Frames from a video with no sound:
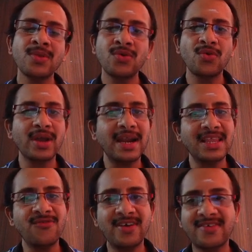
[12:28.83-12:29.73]
you will get
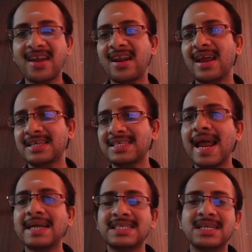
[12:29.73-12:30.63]
the feature
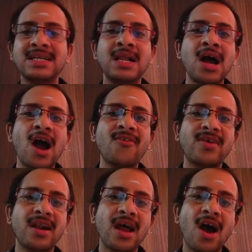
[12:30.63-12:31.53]
extraction,
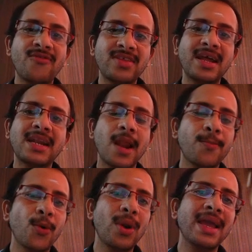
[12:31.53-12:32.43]
and after that
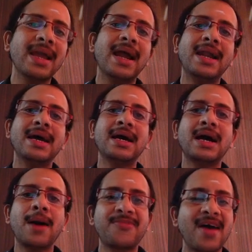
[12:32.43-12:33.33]
unpooling and
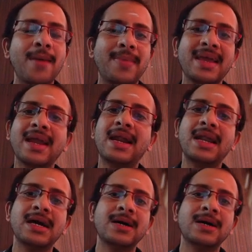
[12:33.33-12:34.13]
upsampling and